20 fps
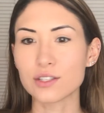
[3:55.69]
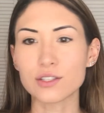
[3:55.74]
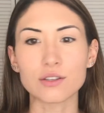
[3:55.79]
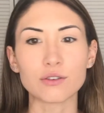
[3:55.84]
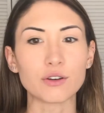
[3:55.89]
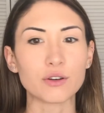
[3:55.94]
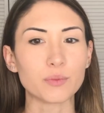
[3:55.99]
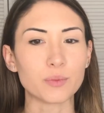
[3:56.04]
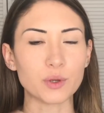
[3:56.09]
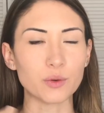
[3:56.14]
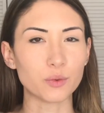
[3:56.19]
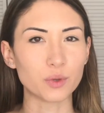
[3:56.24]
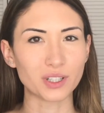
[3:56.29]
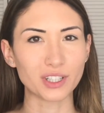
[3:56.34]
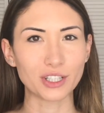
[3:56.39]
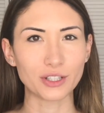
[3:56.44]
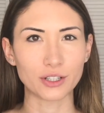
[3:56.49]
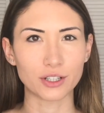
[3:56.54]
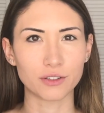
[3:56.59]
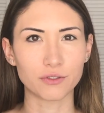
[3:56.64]
so it'd be
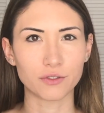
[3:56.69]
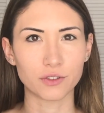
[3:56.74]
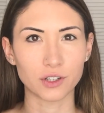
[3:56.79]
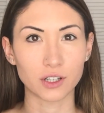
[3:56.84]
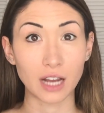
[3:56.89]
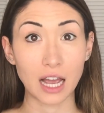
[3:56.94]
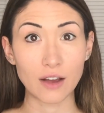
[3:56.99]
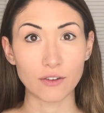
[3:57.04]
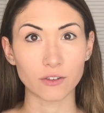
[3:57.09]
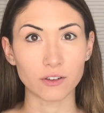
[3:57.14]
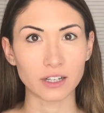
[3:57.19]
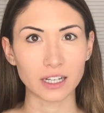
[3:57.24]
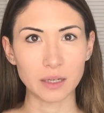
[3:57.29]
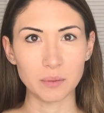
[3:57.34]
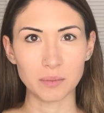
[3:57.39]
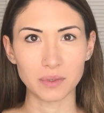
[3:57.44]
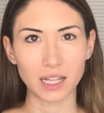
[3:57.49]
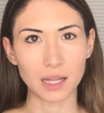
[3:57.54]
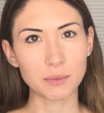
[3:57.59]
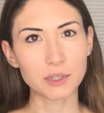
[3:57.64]
really good for covering
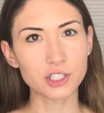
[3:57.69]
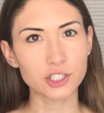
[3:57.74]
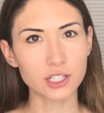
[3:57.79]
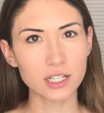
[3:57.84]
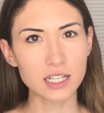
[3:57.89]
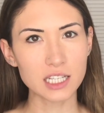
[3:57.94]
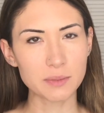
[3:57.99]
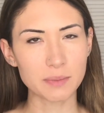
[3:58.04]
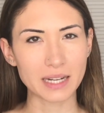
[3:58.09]
blemishes,